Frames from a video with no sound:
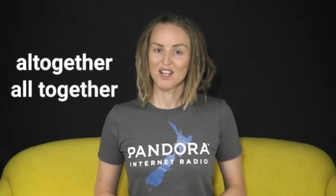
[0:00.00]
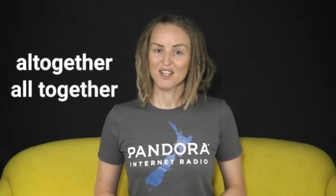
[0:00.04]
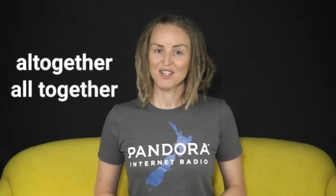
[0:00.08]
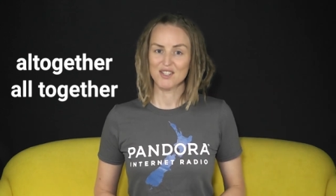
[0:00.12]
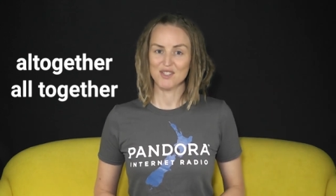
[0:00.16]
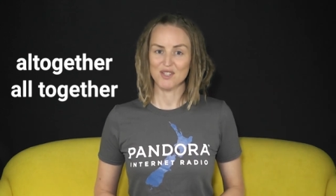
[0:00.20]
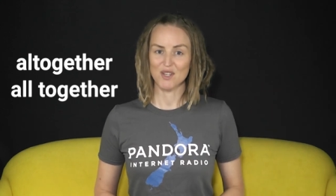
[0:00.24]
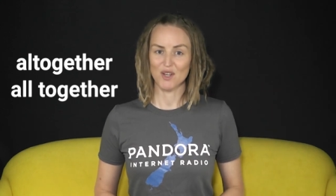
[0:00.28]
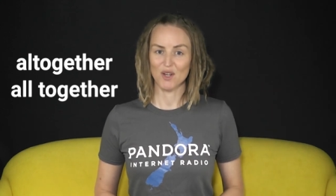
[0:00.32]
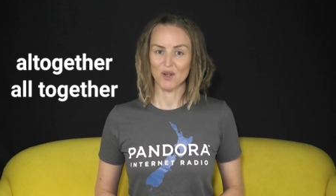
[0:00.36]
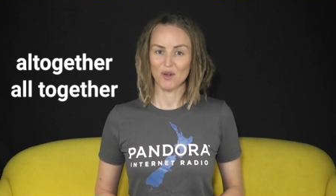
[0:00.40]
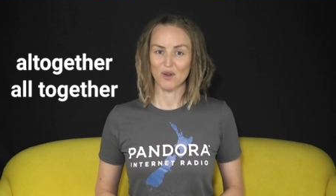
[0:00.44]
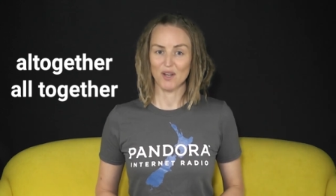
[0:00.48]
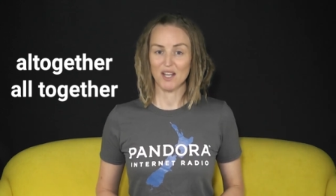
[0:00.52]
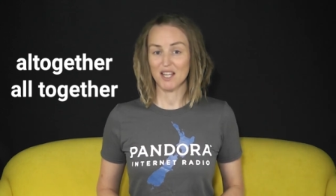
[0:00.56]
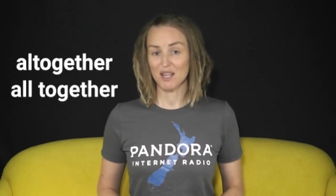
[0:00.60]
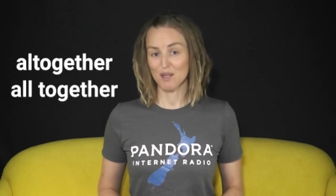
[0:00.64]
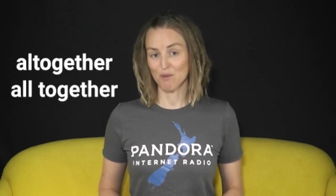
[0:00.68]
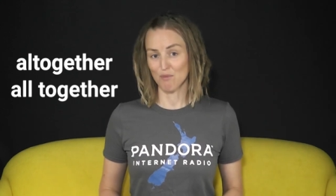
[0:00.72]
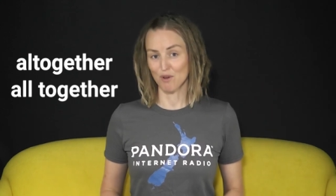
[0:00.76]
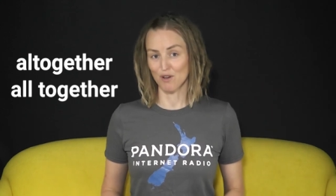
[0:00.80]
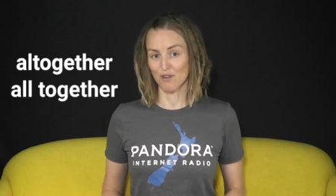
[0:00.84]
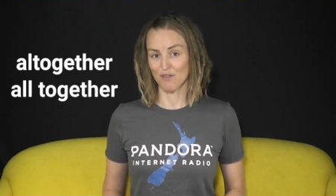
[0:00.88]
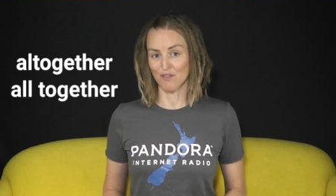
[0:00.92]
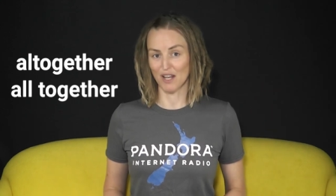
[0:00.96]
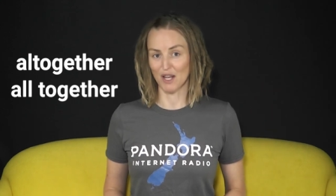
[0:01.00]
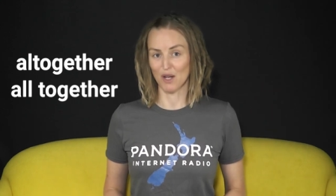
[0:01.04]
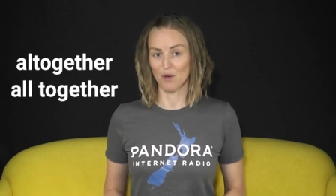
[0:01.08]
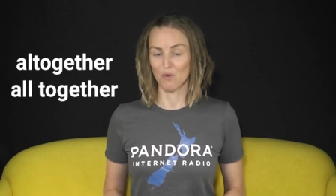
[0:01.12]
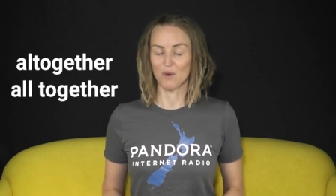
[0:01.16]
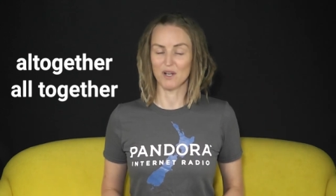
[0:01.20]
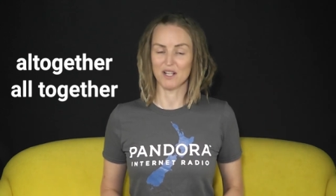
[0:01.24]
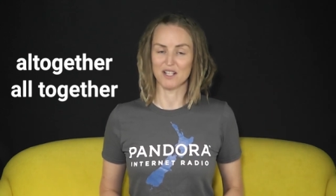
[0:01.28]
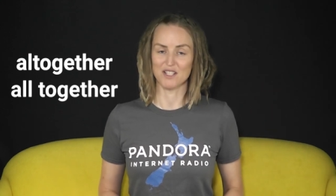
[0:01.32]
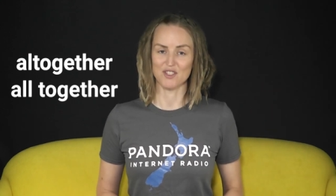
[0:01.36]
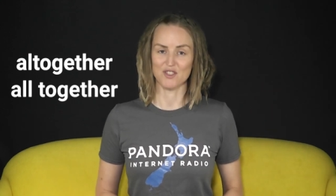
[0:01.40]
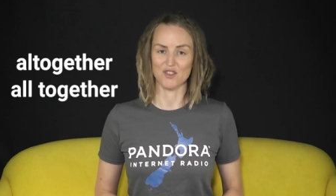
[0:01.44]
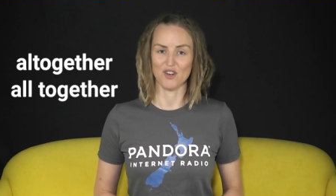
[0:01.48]
So in the movie,
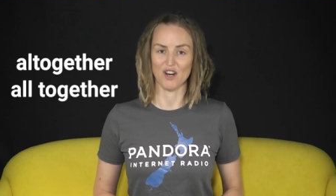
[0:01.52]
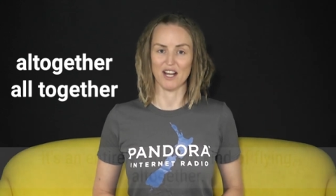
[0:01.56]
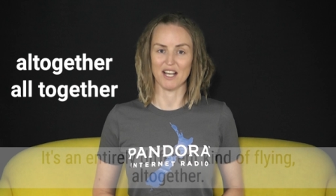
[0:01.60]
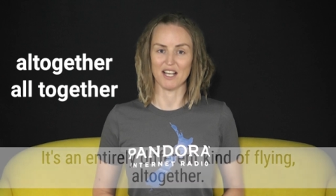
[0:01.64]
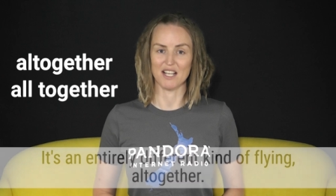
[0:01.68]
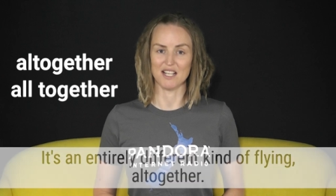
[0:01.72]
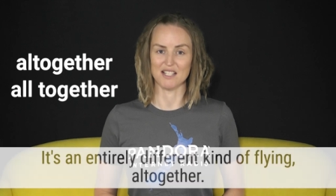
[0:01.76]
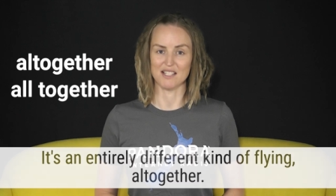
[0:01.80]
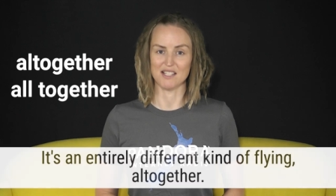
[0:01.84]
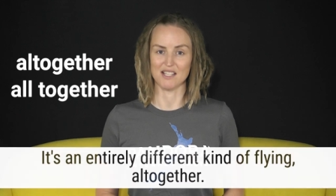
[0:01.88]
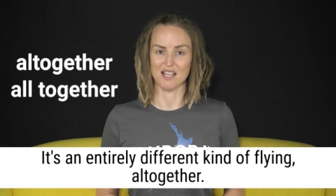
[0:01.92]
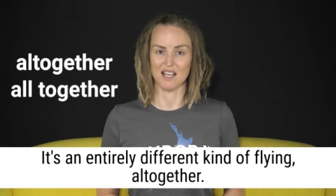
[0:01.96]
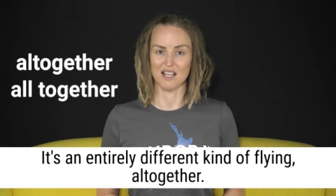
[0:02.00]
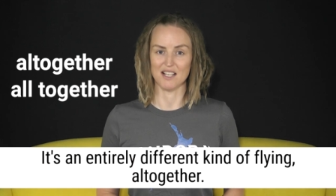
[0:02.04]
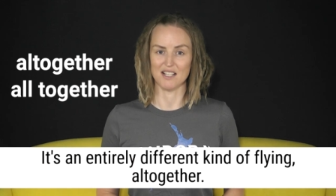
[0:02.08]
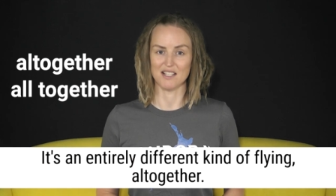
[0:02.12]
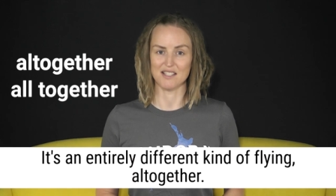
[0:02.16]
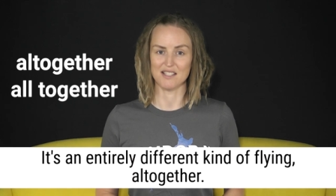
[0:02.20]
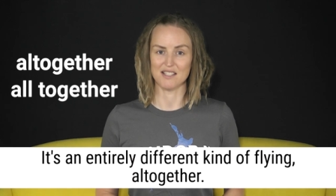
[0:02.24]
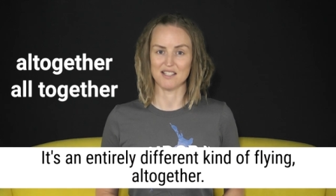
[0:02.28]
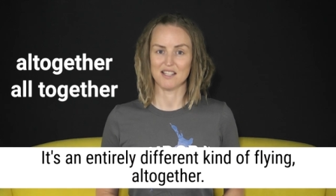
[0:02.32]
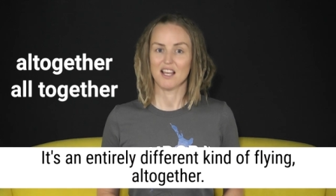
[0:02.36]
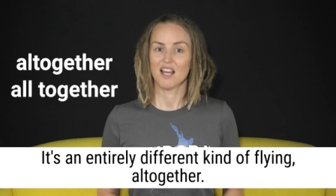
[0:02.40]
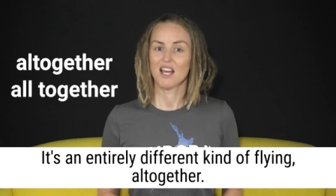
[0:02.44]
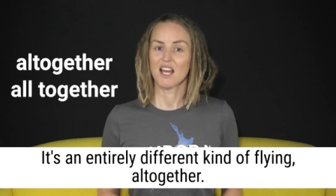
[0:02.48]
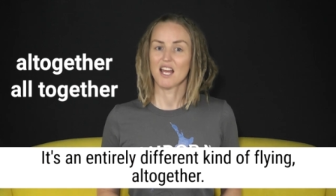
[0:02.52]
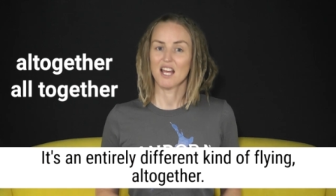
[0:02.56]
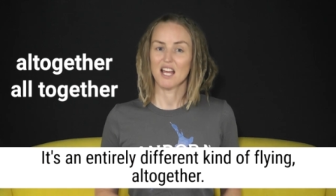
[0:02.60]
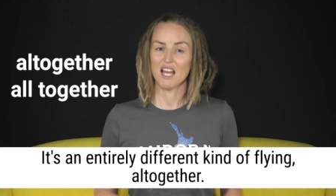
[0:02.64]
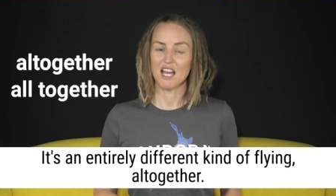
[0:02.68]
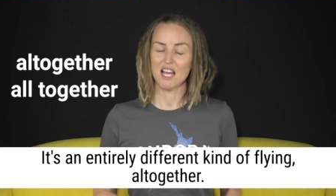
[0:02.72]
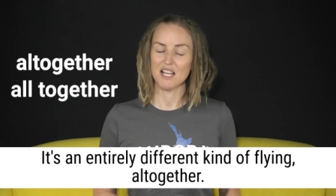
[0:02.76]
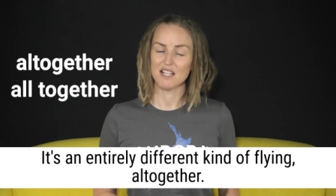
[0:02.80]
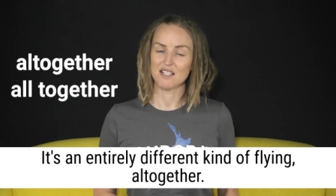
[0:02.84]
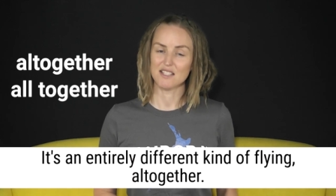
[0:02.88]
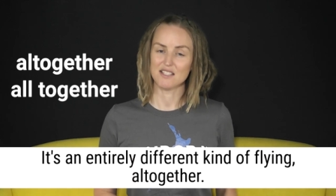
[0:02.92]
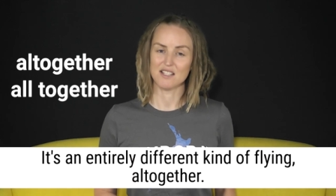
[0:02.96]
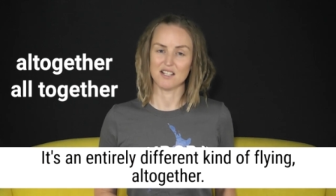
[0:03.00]
when Stryker says,
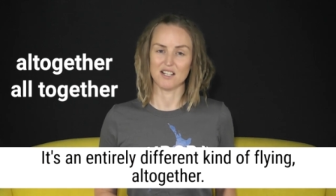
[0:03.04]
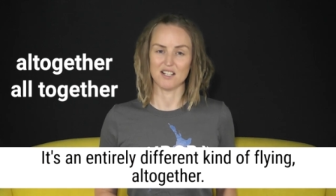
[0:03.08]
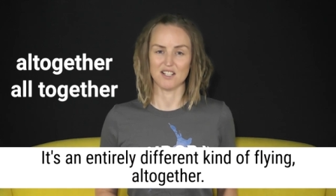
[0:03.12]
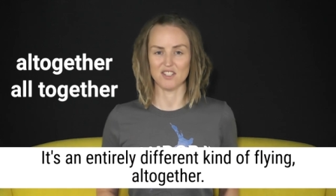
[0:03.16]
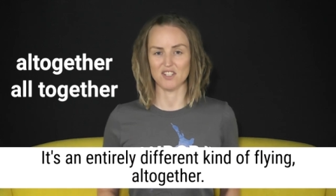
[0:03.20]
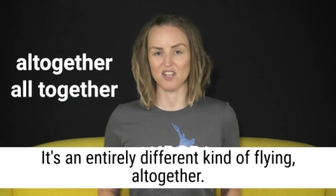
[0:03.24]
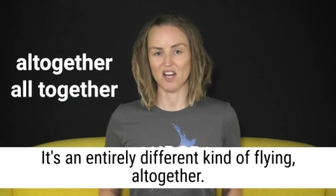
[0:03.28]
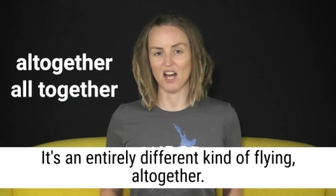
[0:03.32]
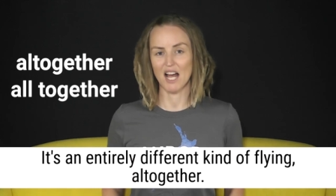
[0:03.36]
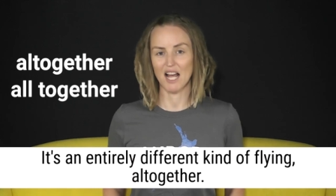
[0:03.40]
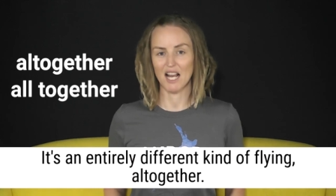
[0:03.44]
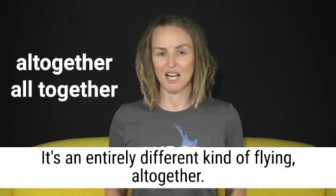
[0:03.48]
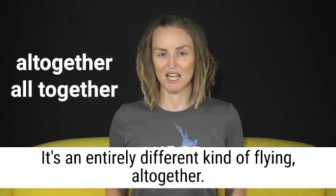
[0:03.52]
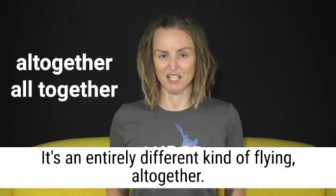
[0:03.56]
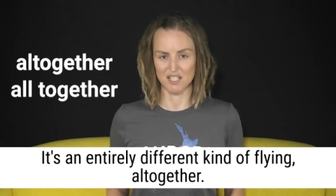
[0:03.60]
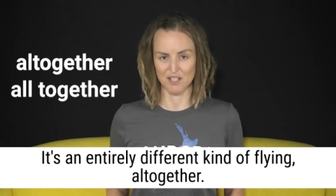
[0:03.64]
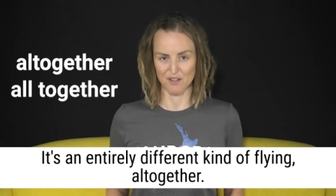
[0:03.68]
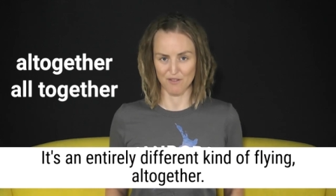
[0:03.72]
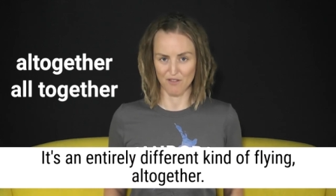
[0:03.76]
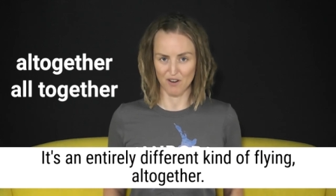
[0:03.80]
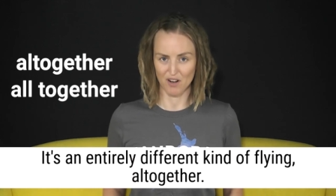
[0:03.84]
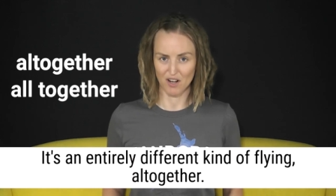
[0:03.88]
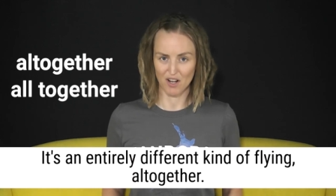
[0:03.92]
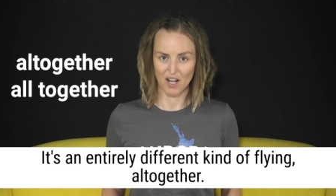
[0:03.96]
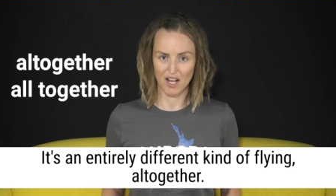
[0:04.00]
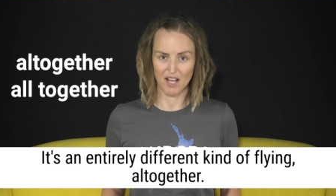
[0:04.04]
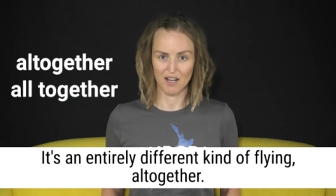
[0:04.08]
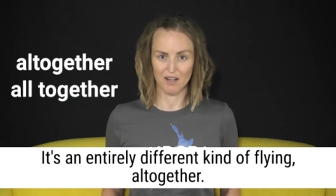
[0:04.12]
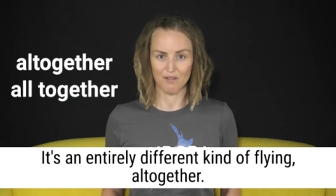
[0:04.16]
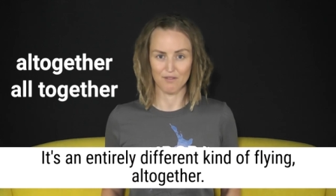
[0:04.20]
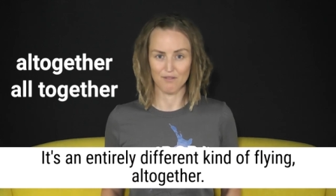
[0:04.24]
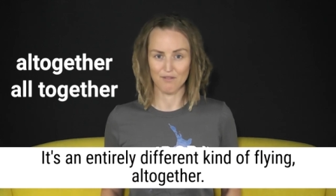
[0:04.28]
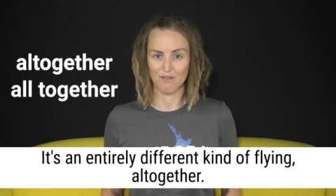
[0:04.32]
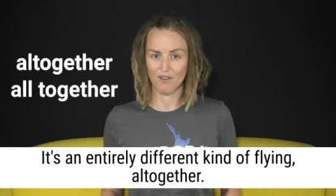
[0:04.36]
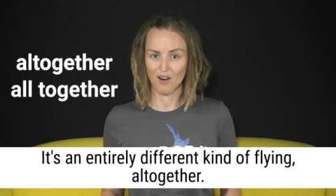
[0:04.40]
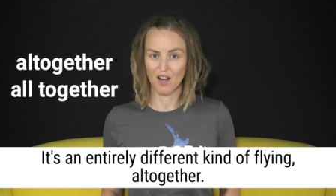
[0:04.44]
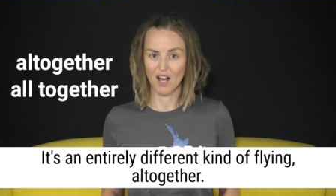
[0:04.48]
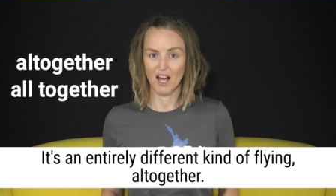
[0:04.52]
"It's an entirely different kind
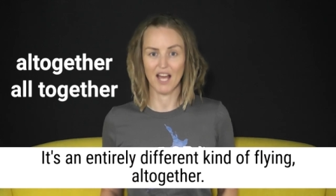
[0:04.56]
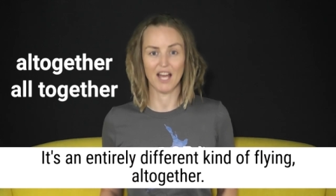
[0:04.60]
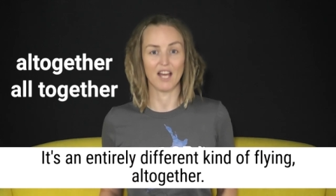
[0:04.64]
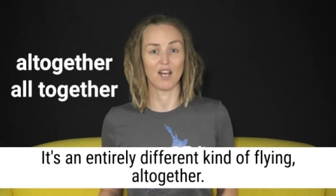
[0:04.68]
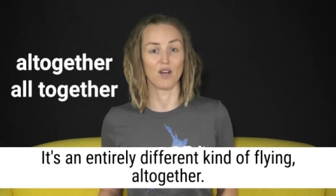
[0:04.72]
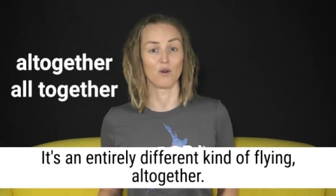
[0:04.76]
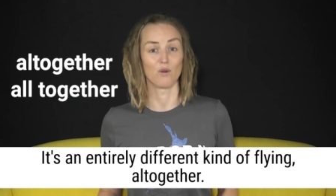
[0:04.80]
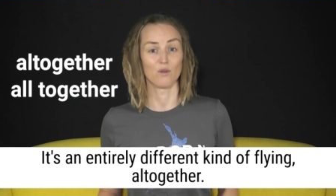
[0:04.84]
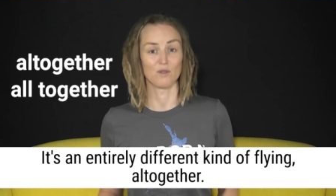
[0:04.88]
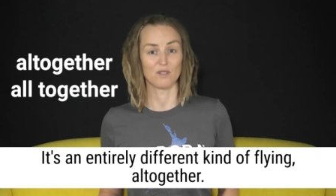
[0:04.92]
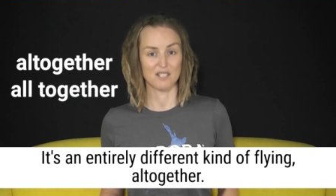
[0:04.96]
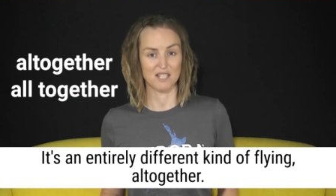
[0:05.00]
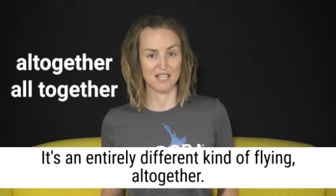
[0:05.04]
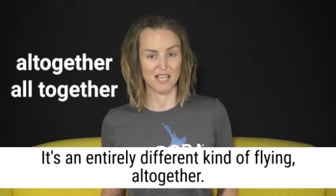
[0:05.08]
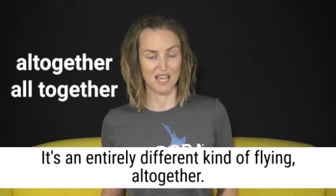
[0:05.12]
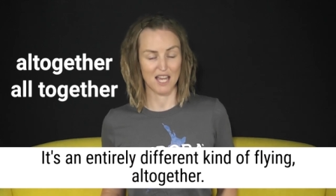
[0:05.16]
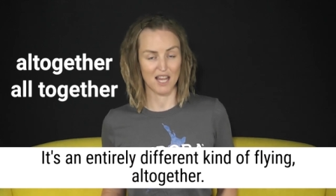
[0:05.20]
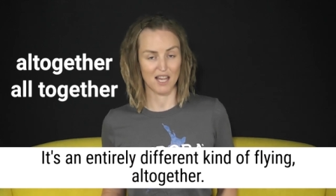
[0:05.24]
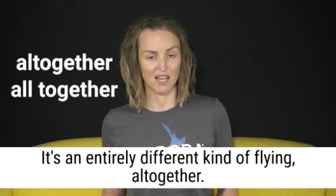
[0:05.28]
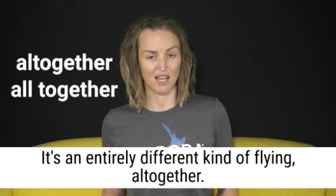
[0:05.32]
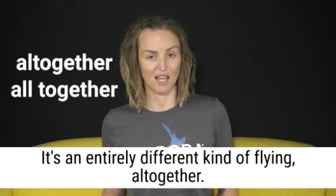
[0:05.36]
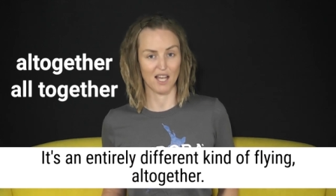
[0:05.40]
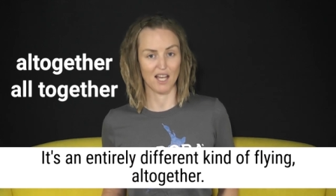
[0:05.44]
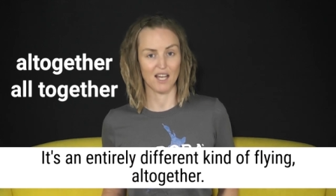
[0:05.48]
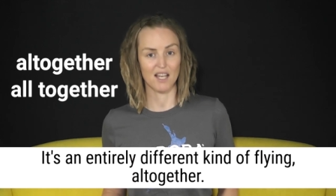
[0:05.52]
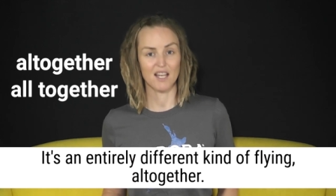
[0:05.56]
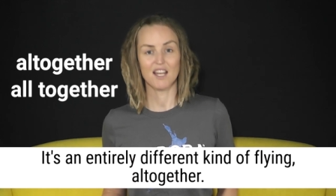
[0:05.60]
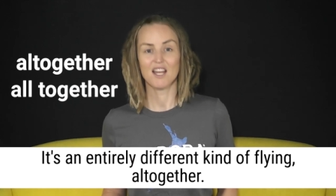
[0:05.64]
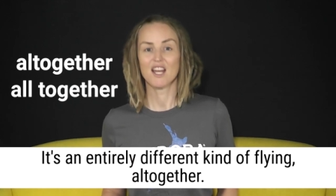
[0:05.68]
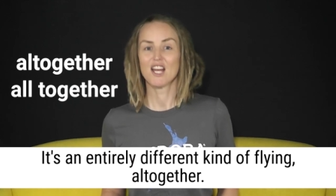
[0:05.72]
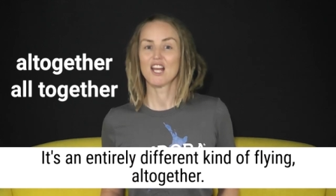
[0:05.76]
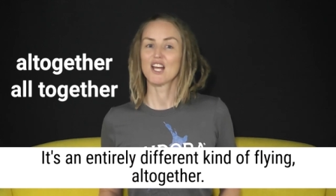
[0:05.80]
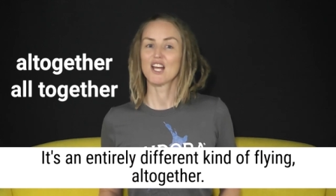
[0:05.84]
of flying altogether,"